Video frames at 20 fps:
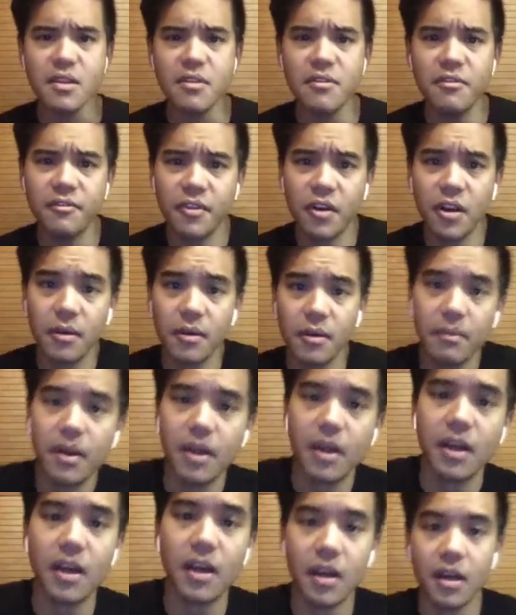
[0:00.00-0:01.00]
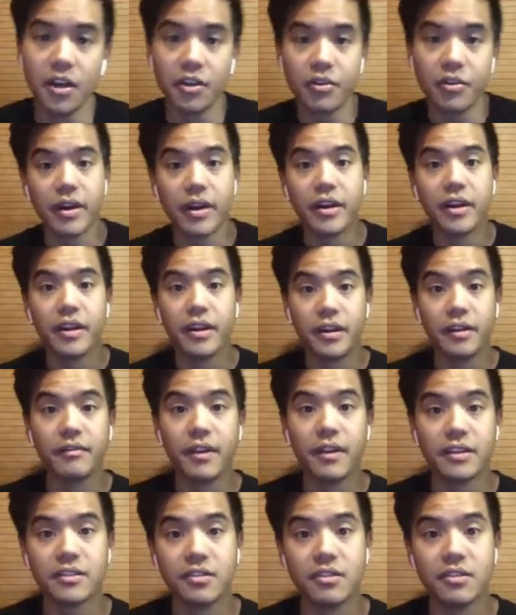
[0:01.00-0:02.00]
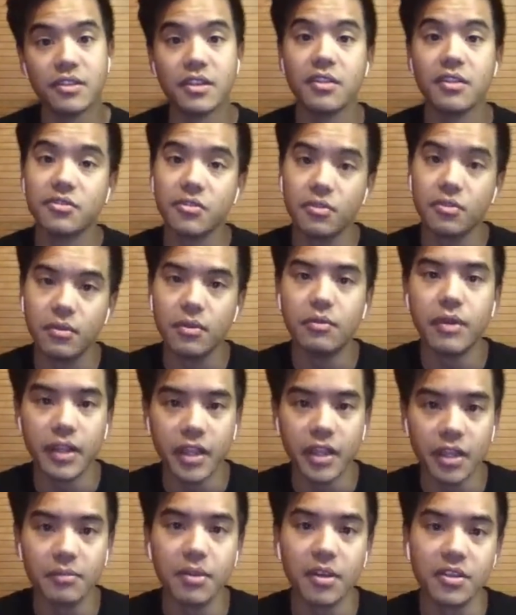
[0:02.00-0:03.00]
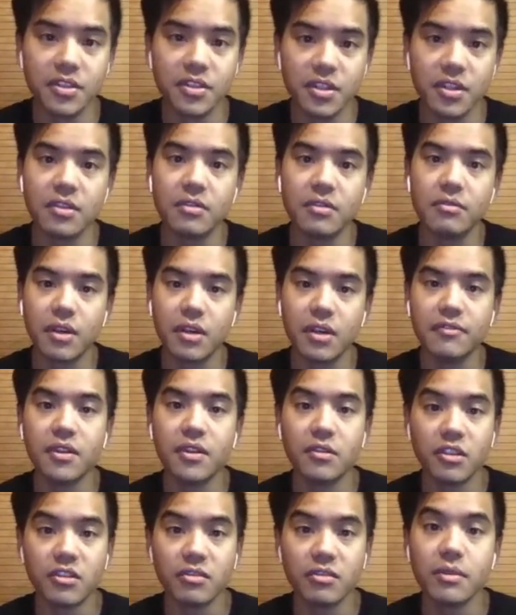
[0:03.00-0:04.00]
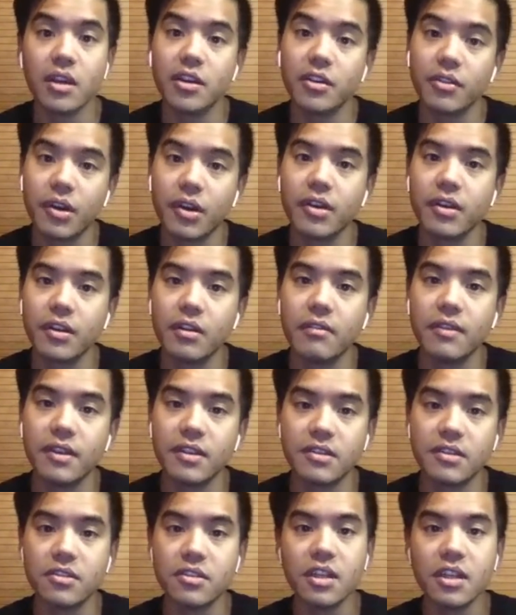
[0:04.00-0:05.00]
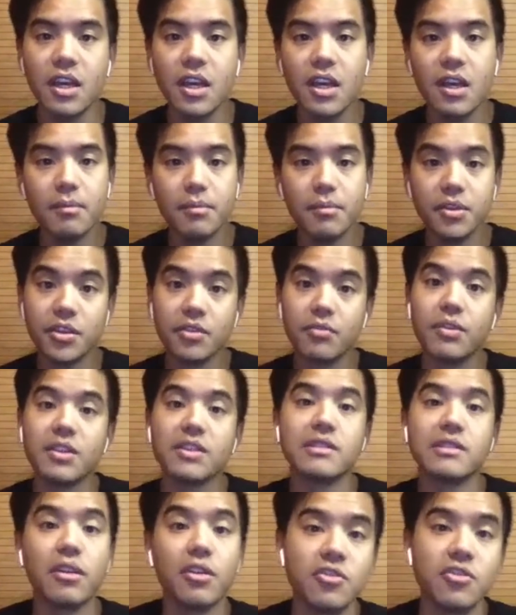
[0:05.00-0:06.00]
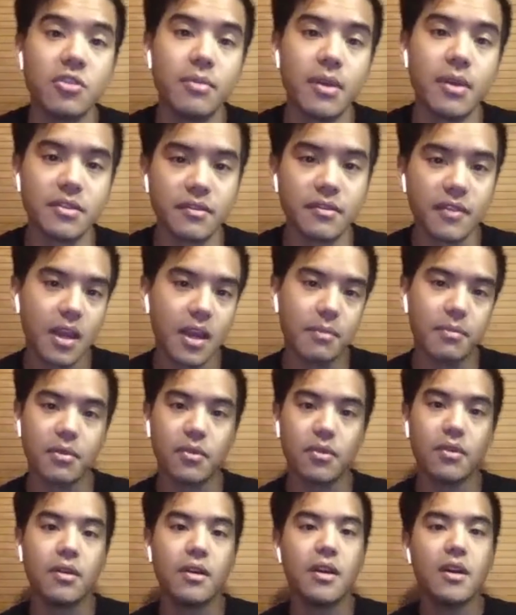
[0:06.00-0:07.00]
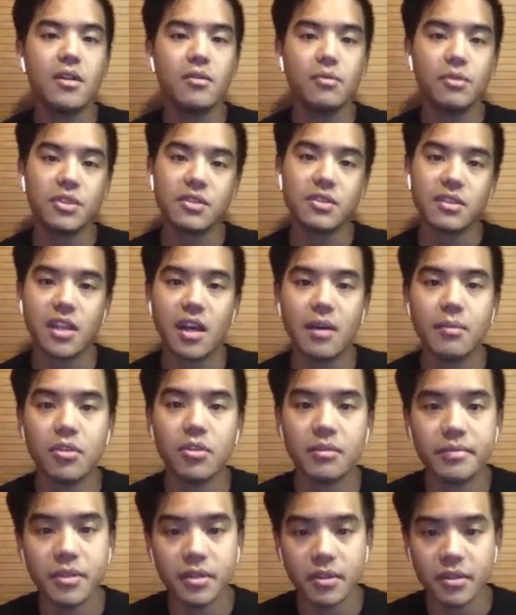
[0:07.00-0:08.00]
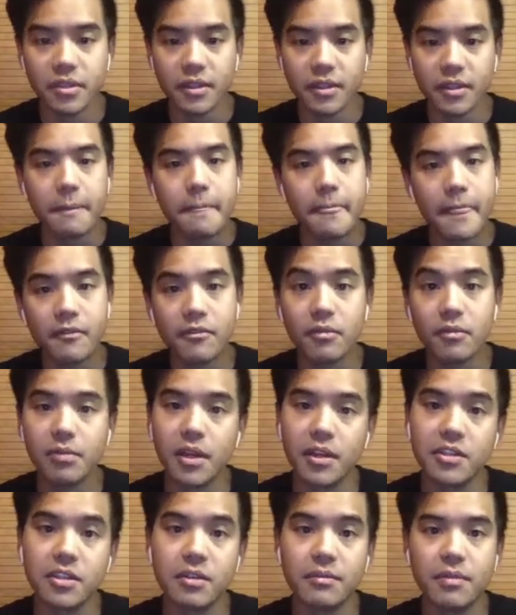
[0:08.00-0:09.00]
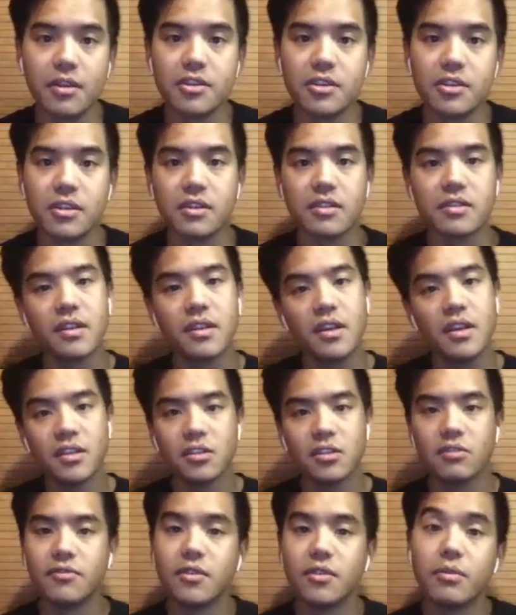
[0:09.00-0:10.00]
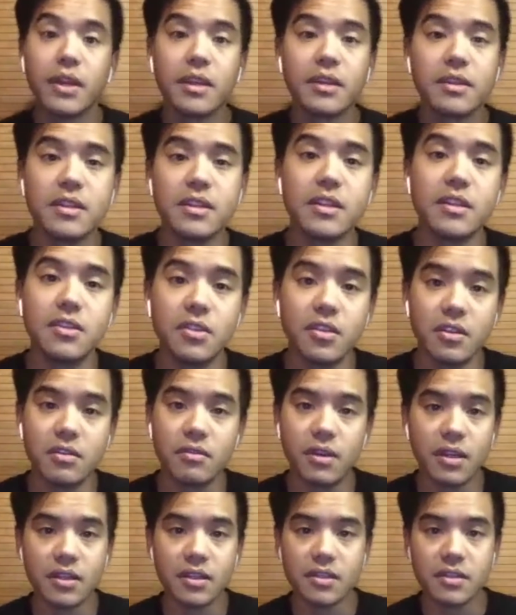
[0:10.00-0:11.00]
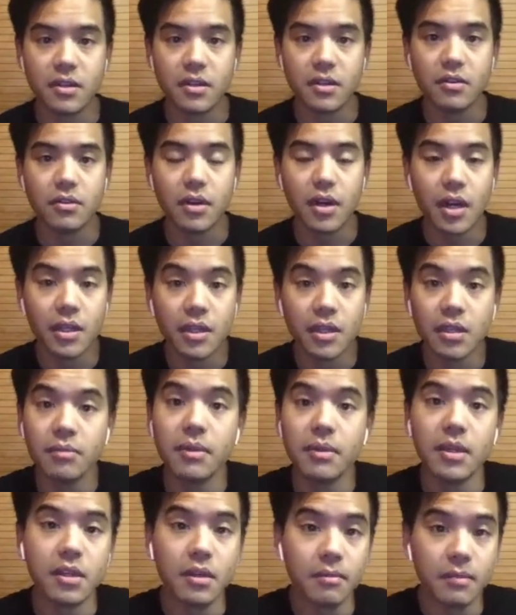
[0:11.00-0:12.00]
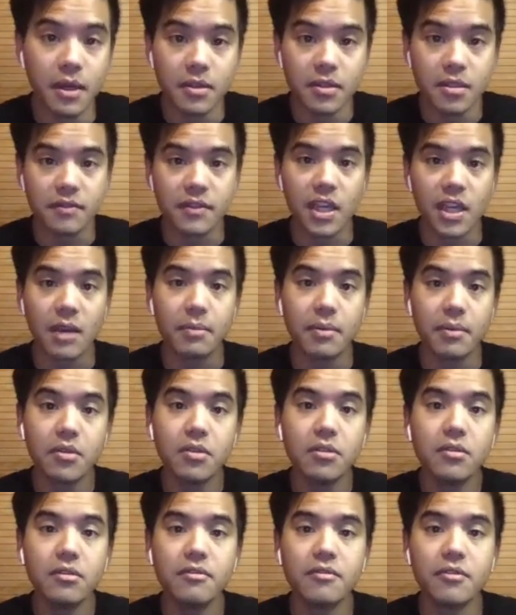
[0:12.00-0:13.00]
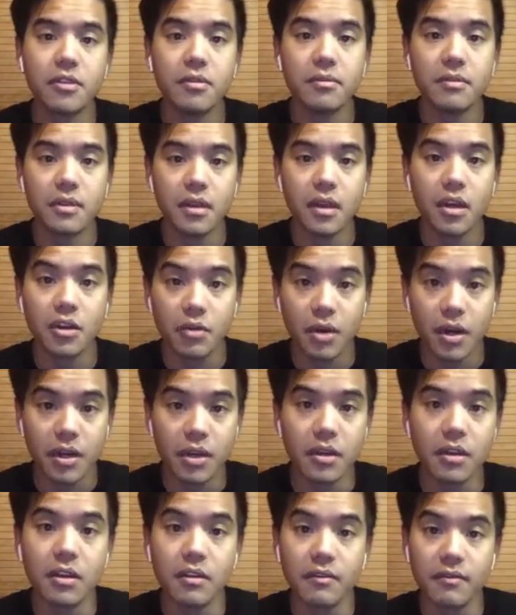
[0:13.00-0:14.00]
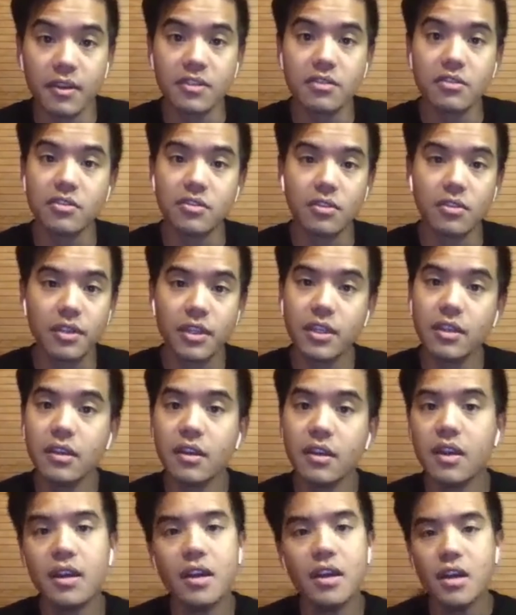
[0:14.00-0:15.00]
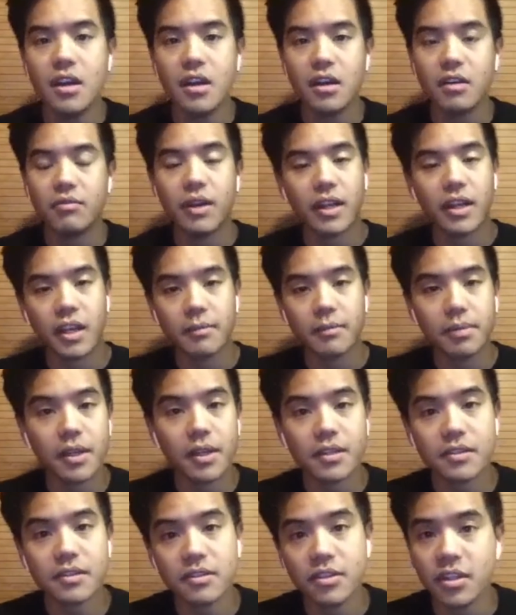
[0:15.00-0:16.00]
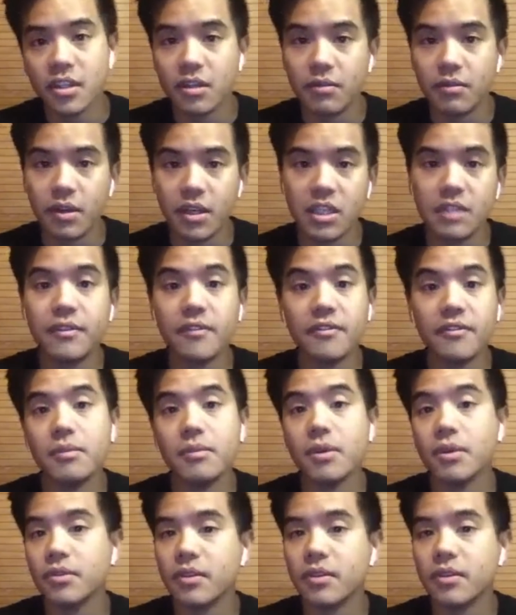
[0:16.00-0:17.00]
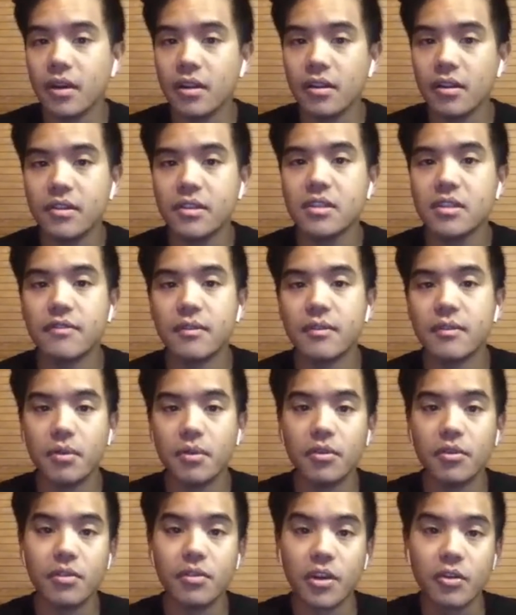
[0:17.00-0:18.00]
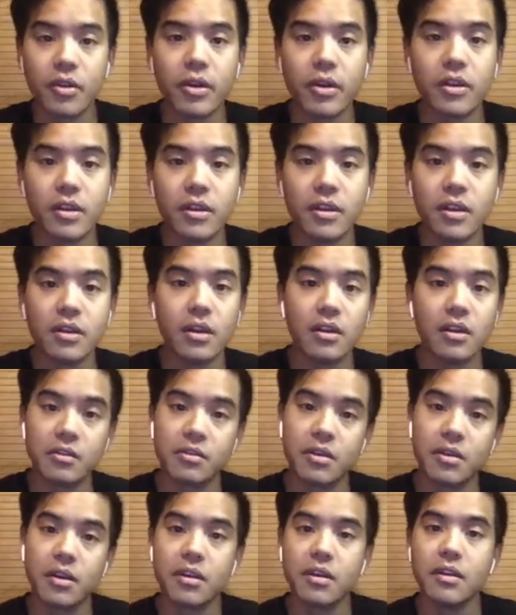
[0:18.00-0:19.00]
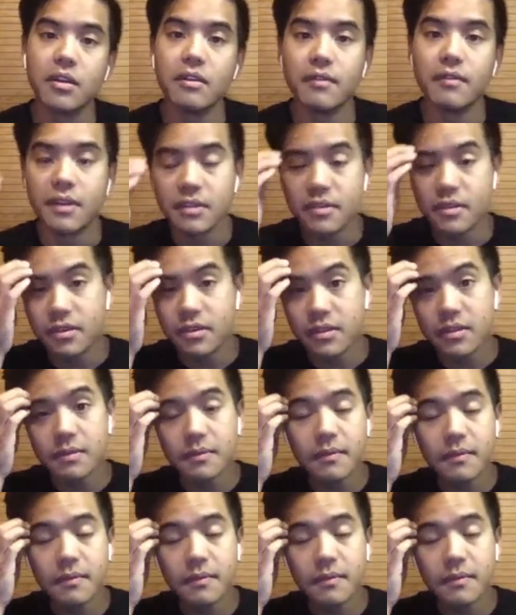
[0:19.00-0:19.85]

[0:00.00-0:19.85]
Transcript: from uh, accredited investors and also A Plus. You can fundraise from non-accredited investors, but you can raise larger amounts of capital, which oh, is a oh, lot okay. more appealing for blockchain projects. So for Reg D, you can raise you know unlimited amounts of capital from accredited investors only. Okay. Reg A Plus, you can raise fifty million dollars from both accredited and non-accredited investors.